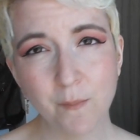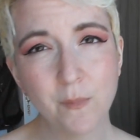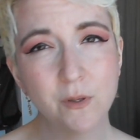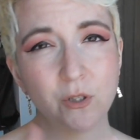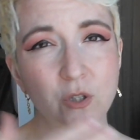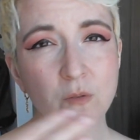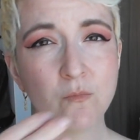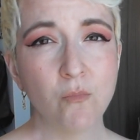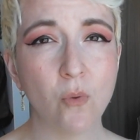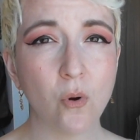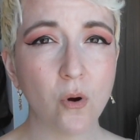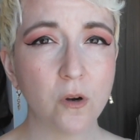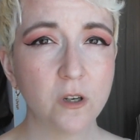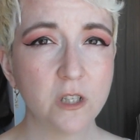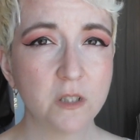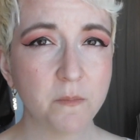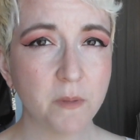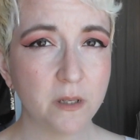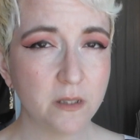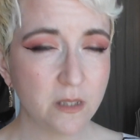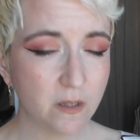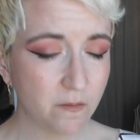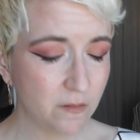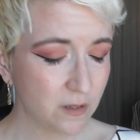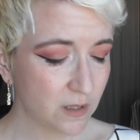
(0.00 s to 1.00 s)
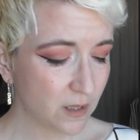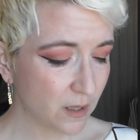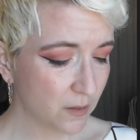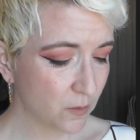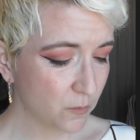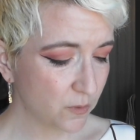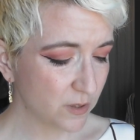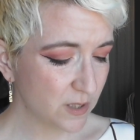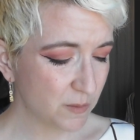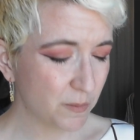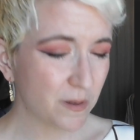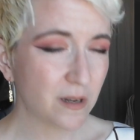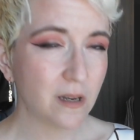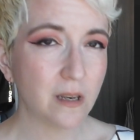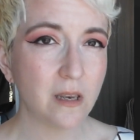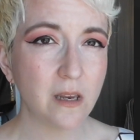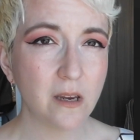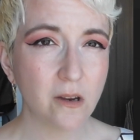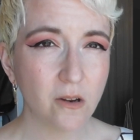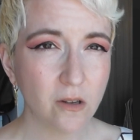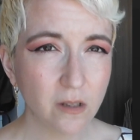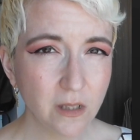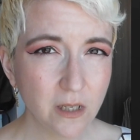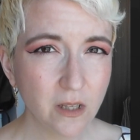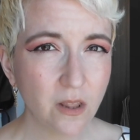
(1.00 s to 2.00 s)
much more expensive than the other ones, but
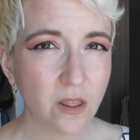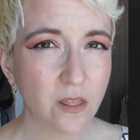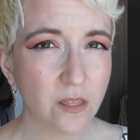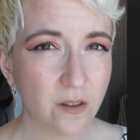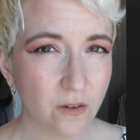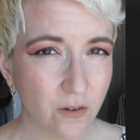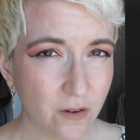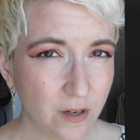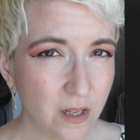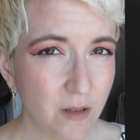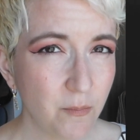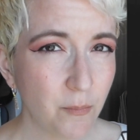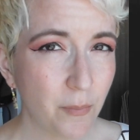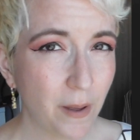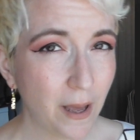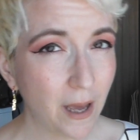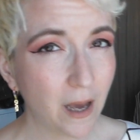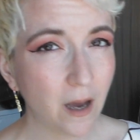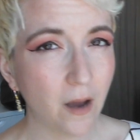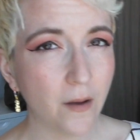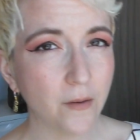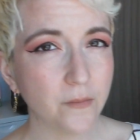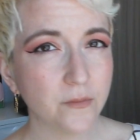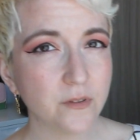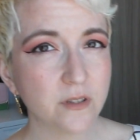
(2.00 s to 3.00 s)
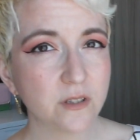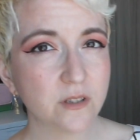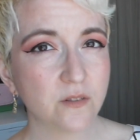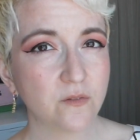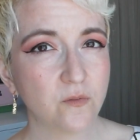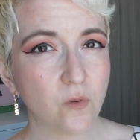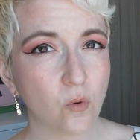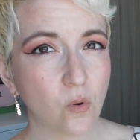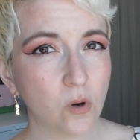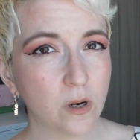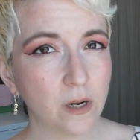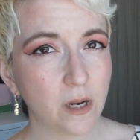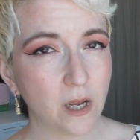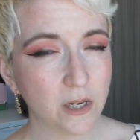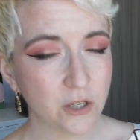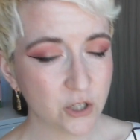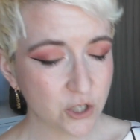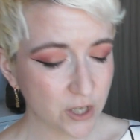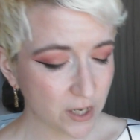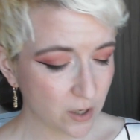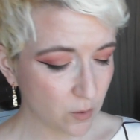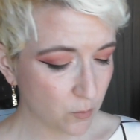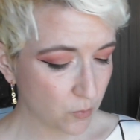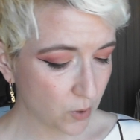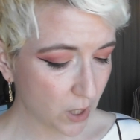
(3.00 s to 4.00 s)
nearly 30 pounds for an
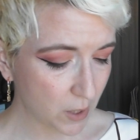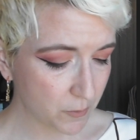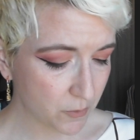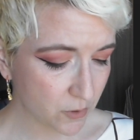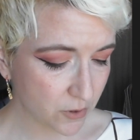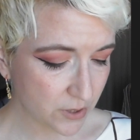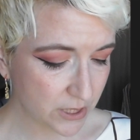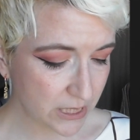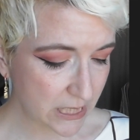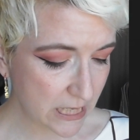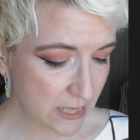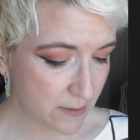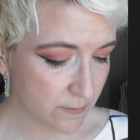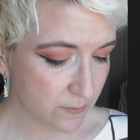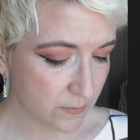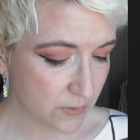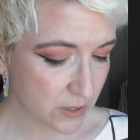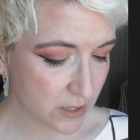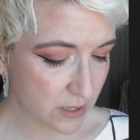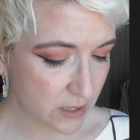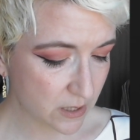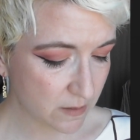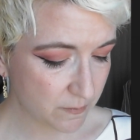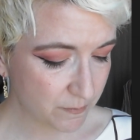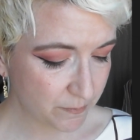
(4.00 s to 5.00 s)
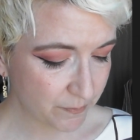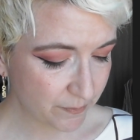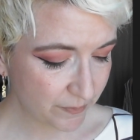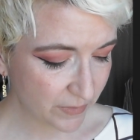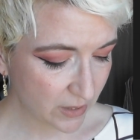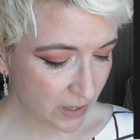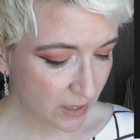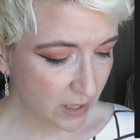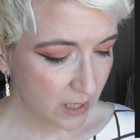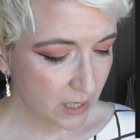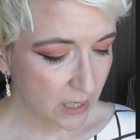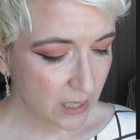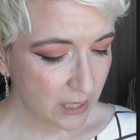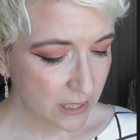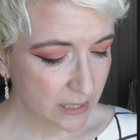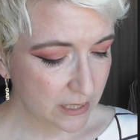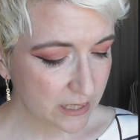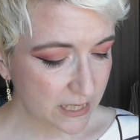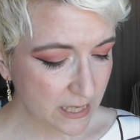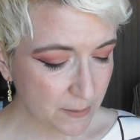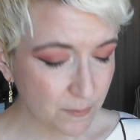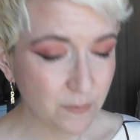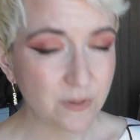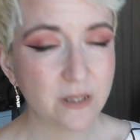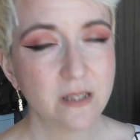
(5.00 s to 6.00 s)
eyeshadow primer seems
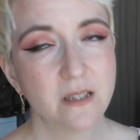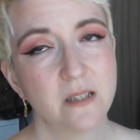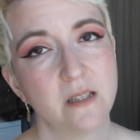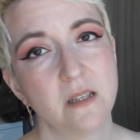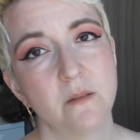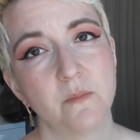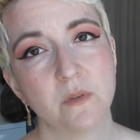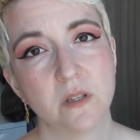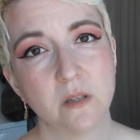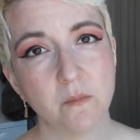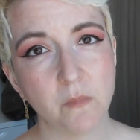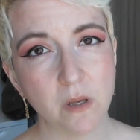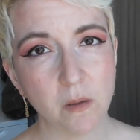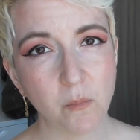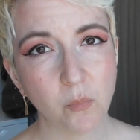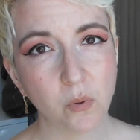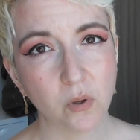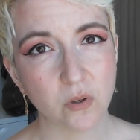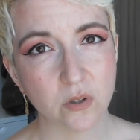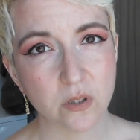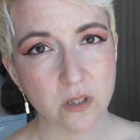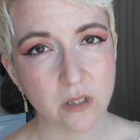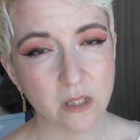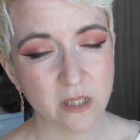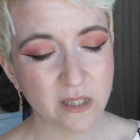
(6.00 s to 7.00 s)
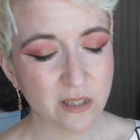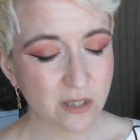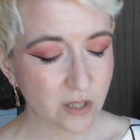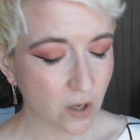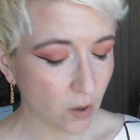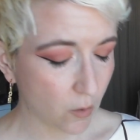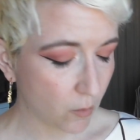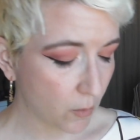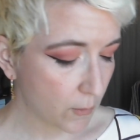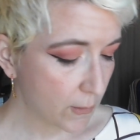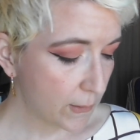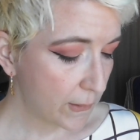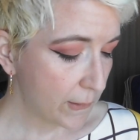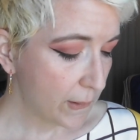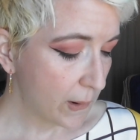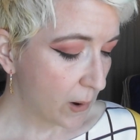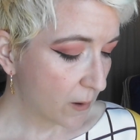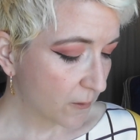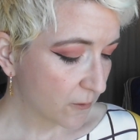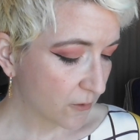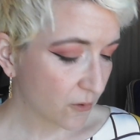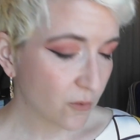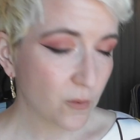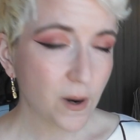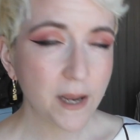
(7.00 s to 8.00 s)
steep to me personally. So
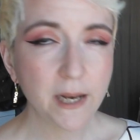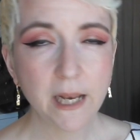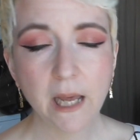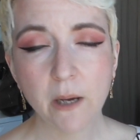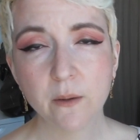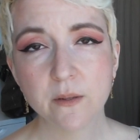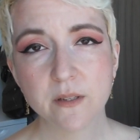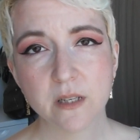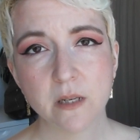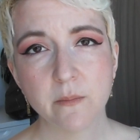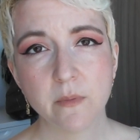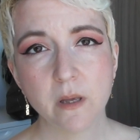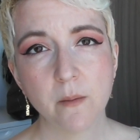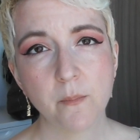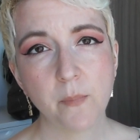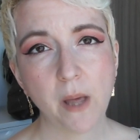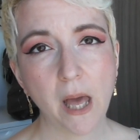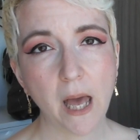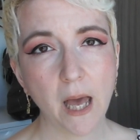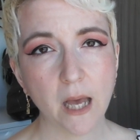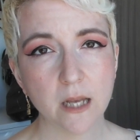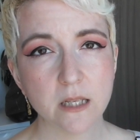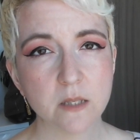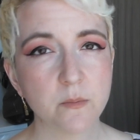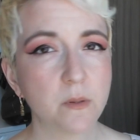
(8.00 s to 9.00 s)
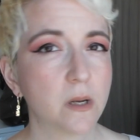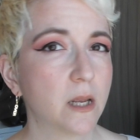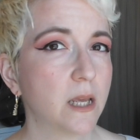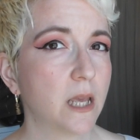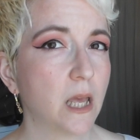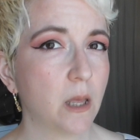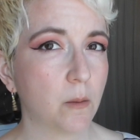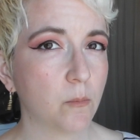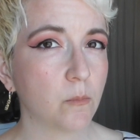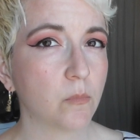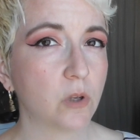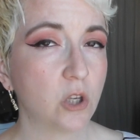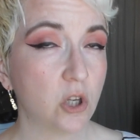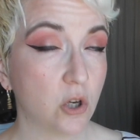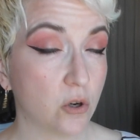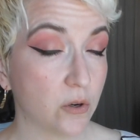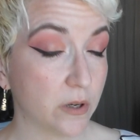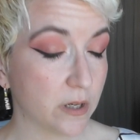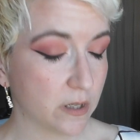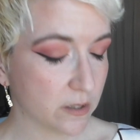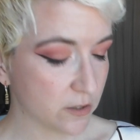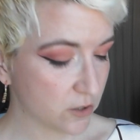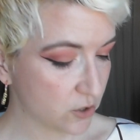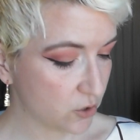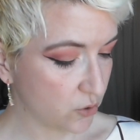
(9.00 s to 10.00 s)
for right now it's going to be a pass, but I am
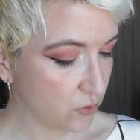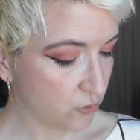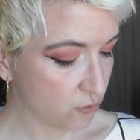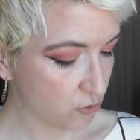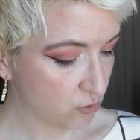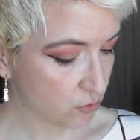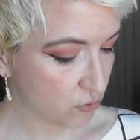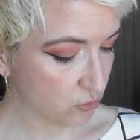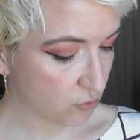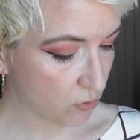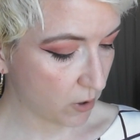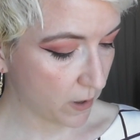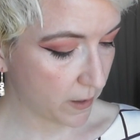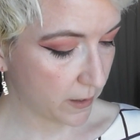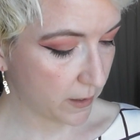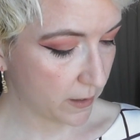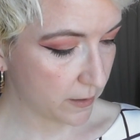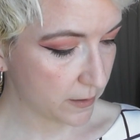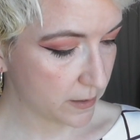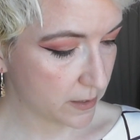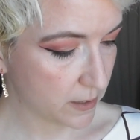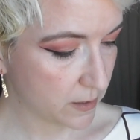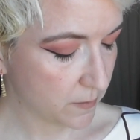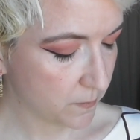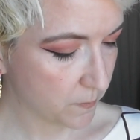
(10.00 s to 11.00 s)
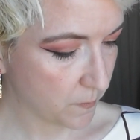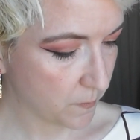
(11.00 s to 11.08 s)
curious to try it.